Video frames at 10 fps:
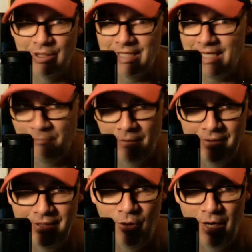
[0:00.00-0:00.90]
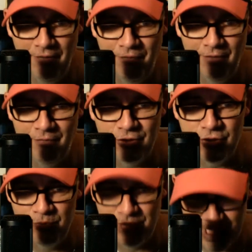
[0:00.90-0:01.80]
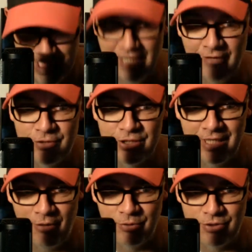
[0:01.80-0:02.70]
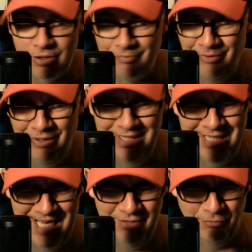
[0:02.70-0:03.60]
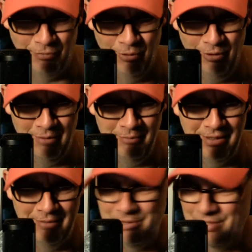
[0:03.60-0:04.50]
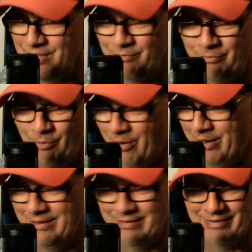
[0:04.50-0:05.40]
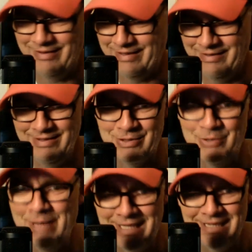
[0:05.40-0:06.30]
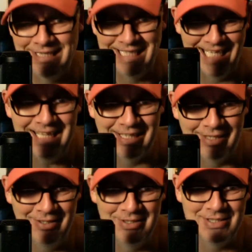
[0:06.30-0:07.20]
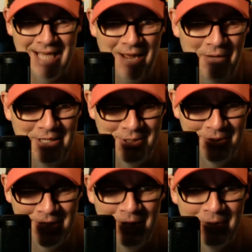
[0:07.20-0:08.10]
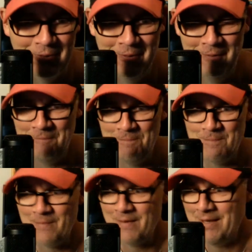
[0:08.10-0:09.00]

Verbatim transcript: Like I, you know, I've, I've, mm-hmm. got some gifts that I was didn't ask for. I mean, I'm right. sixth floor. I didn't like I didn't do anything to get there. It's just how yeah. I turned out. Mm-hmm.